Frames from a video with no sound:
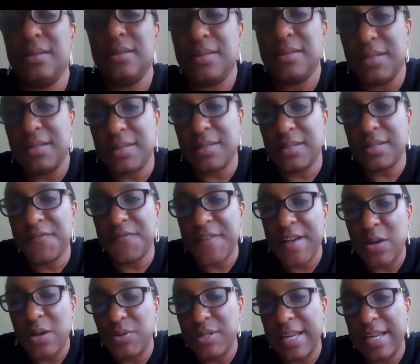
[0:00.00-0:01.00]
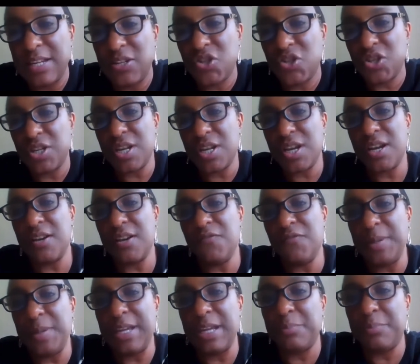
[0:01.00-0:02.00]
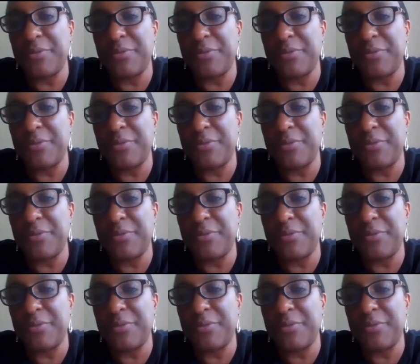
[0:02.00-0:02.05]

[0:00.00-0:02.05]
just the foundation of being